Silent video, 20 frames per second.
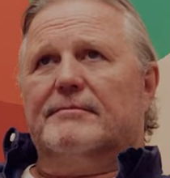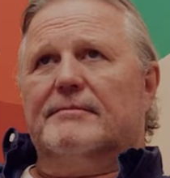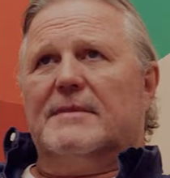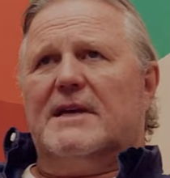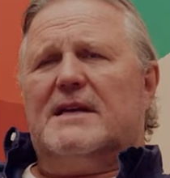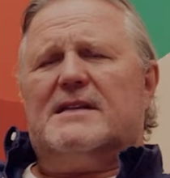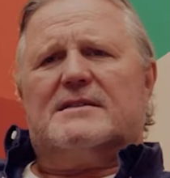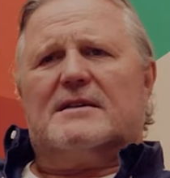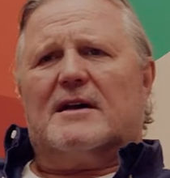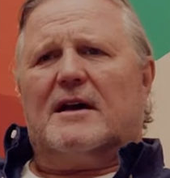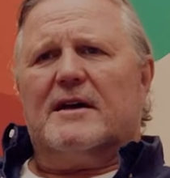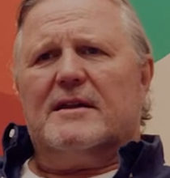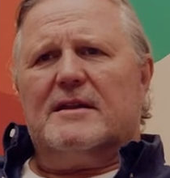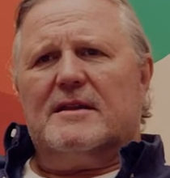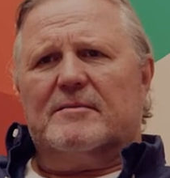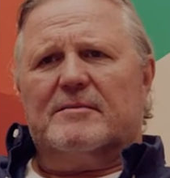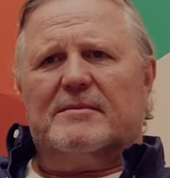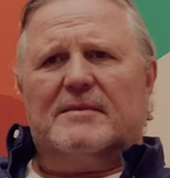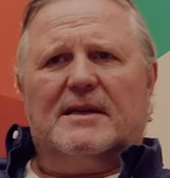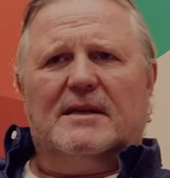he signed
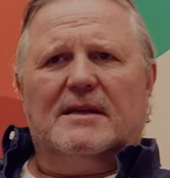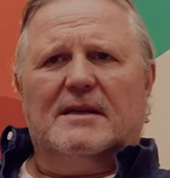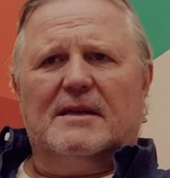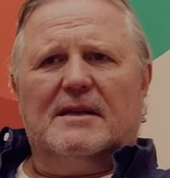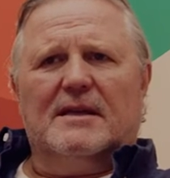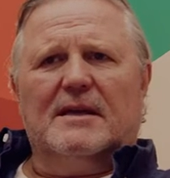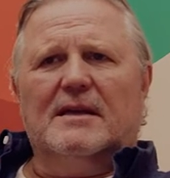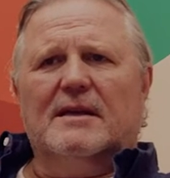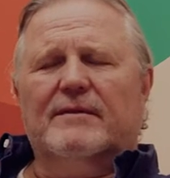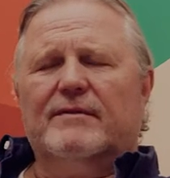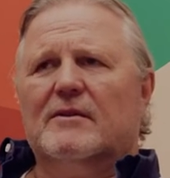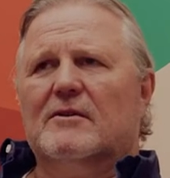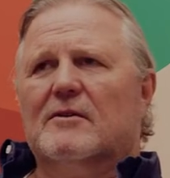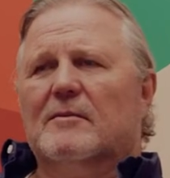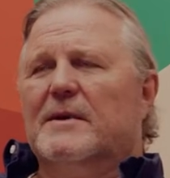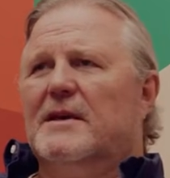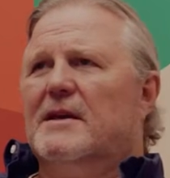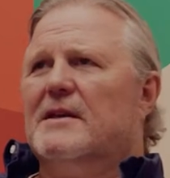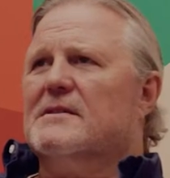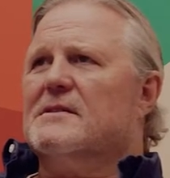them. He never
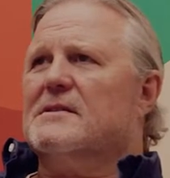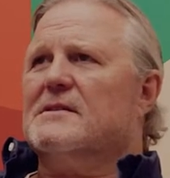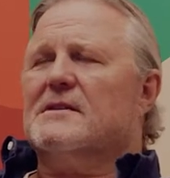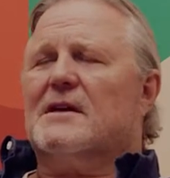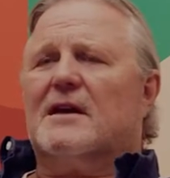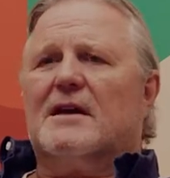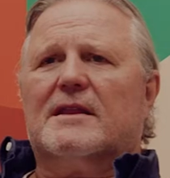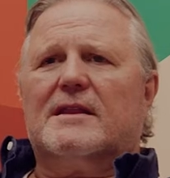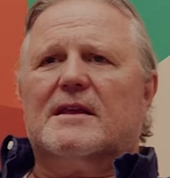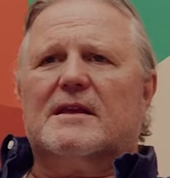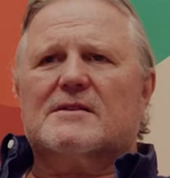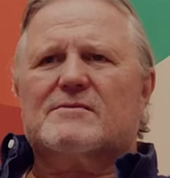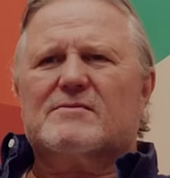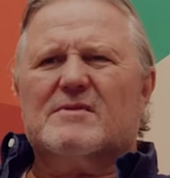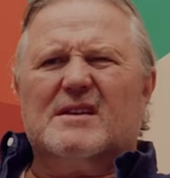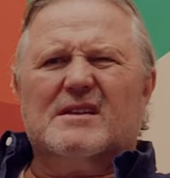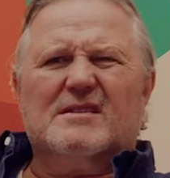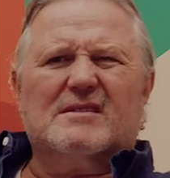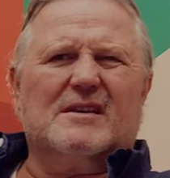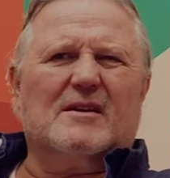normally used to sign things
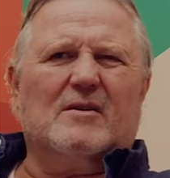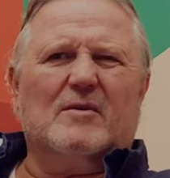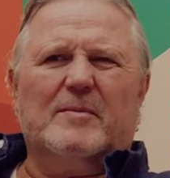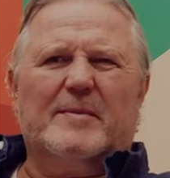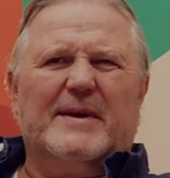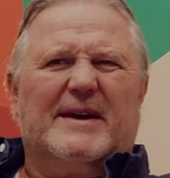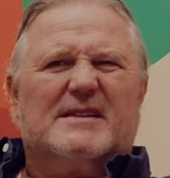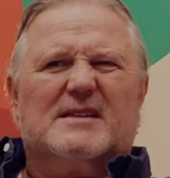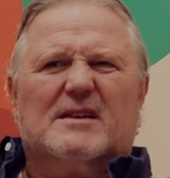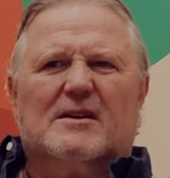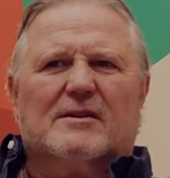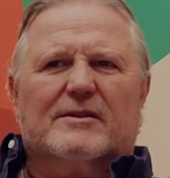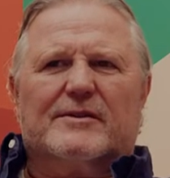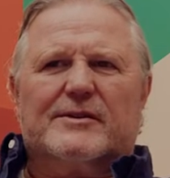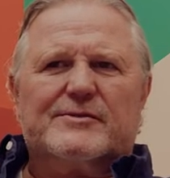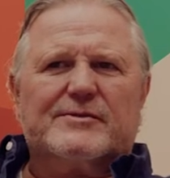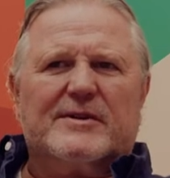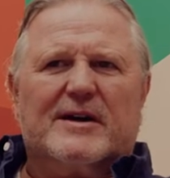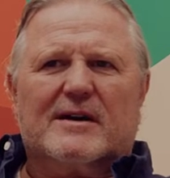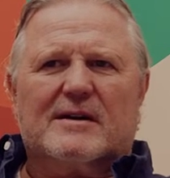really till I was about to get on the
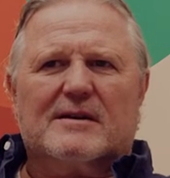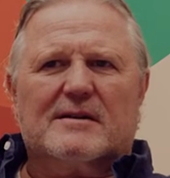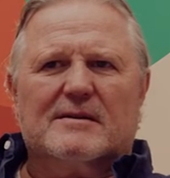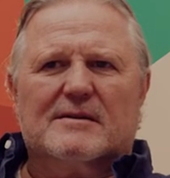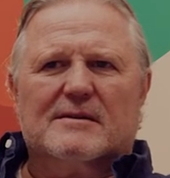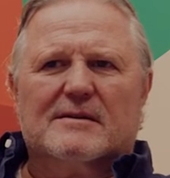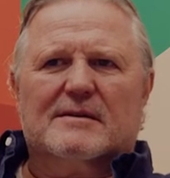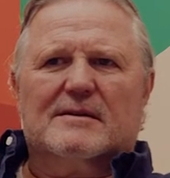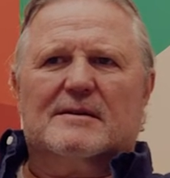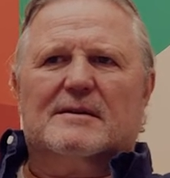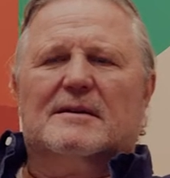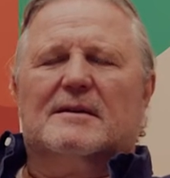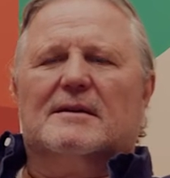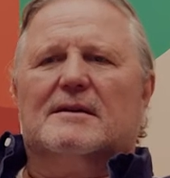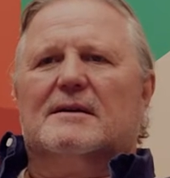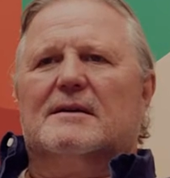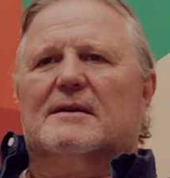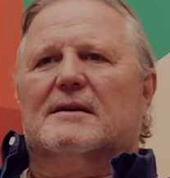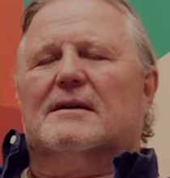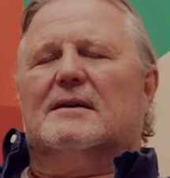truck.
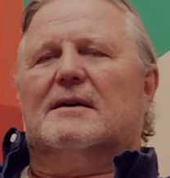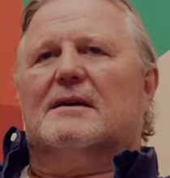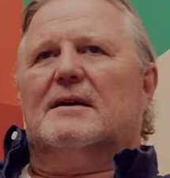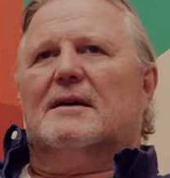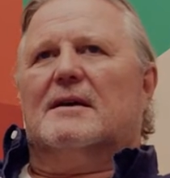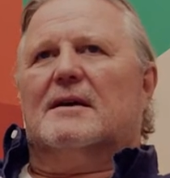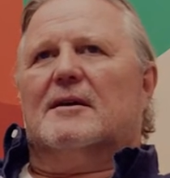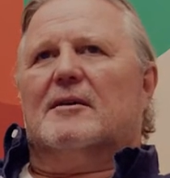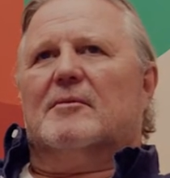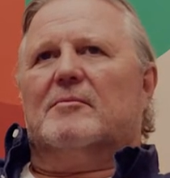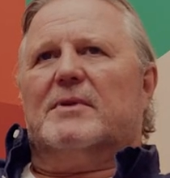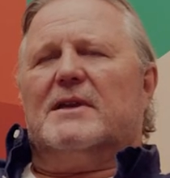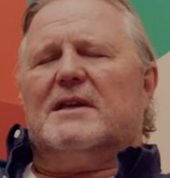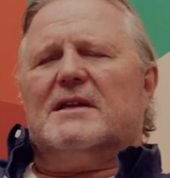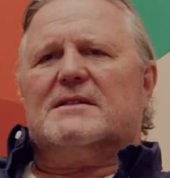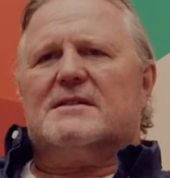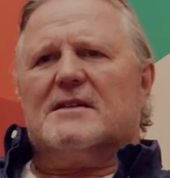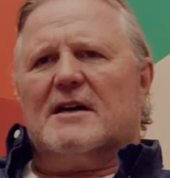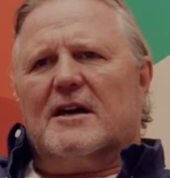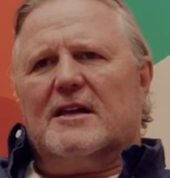But he
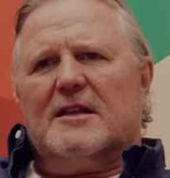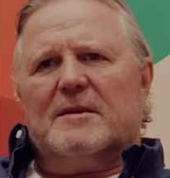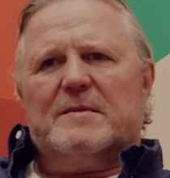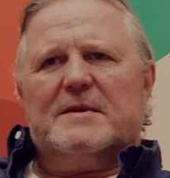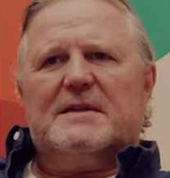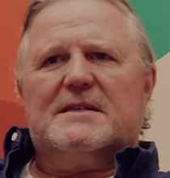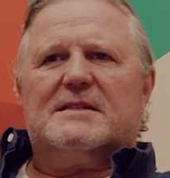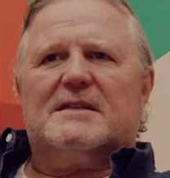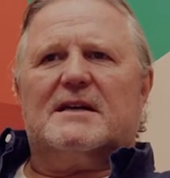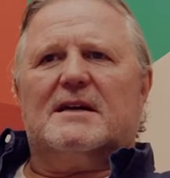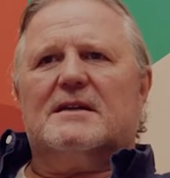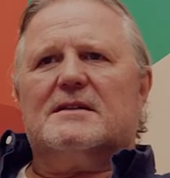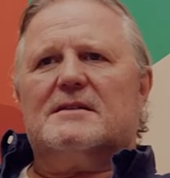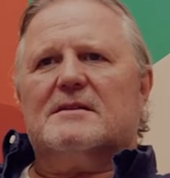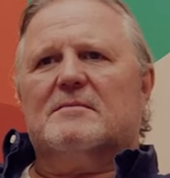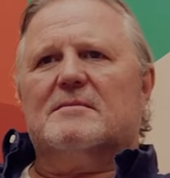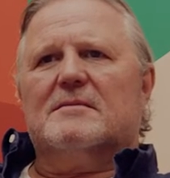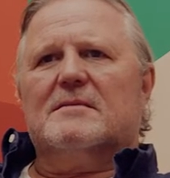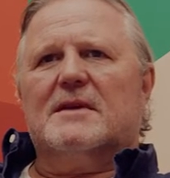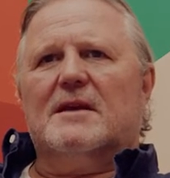signed them these days,
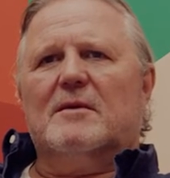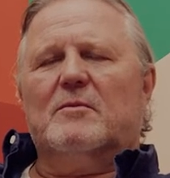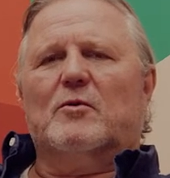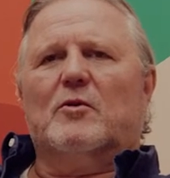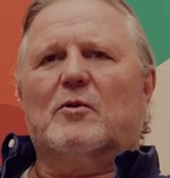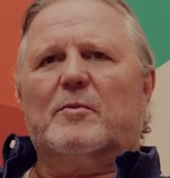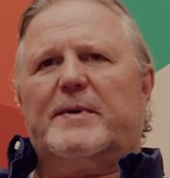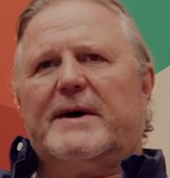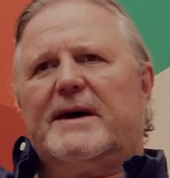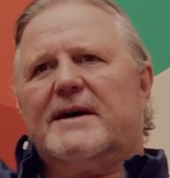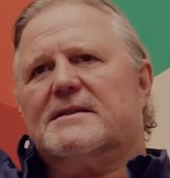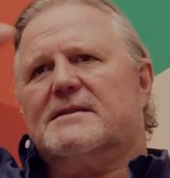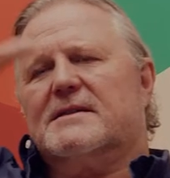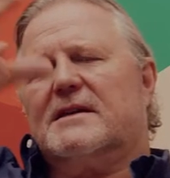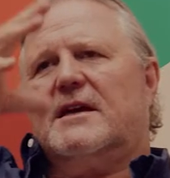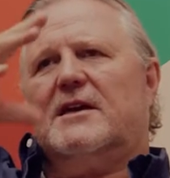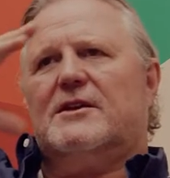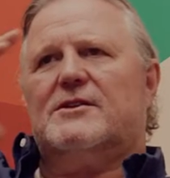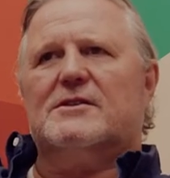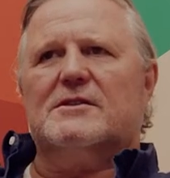and he walked past the
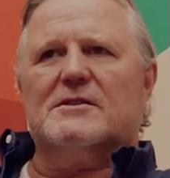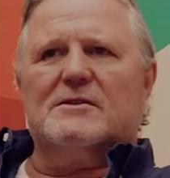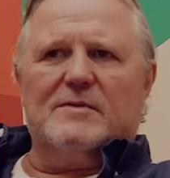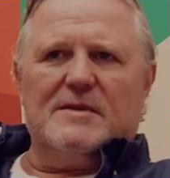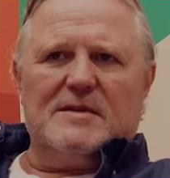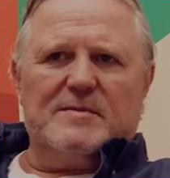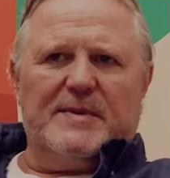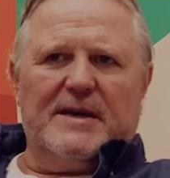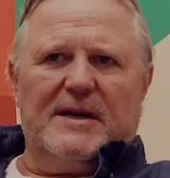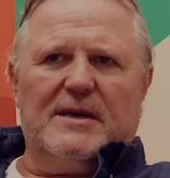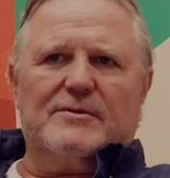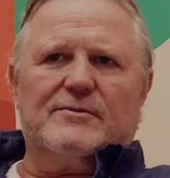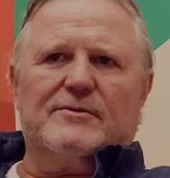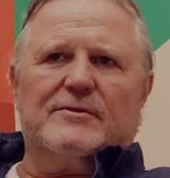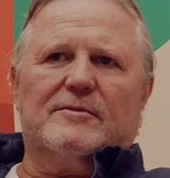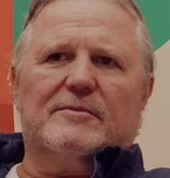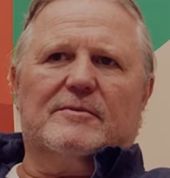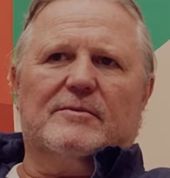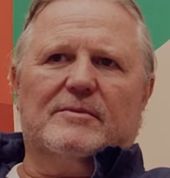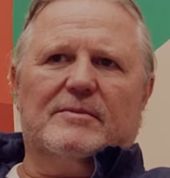kitchen to his
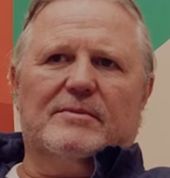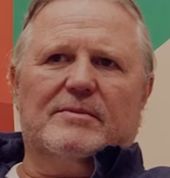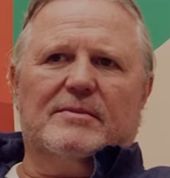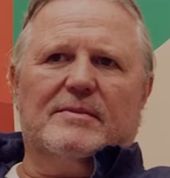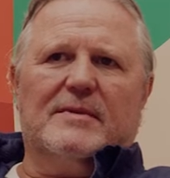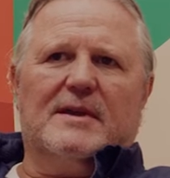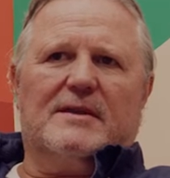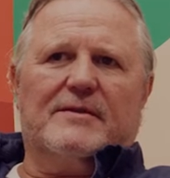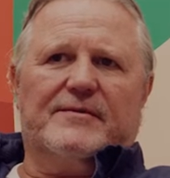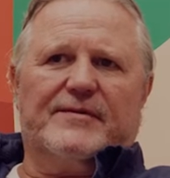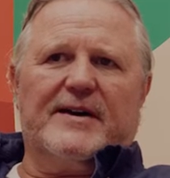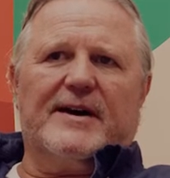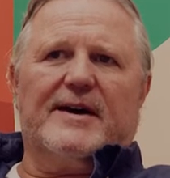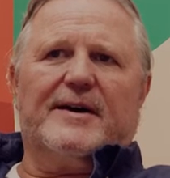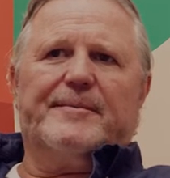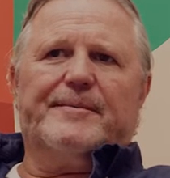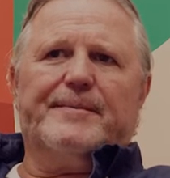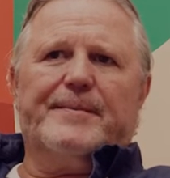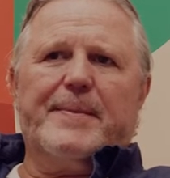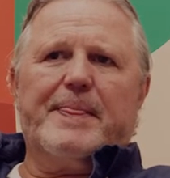bedroom at the
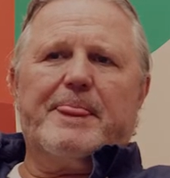farm.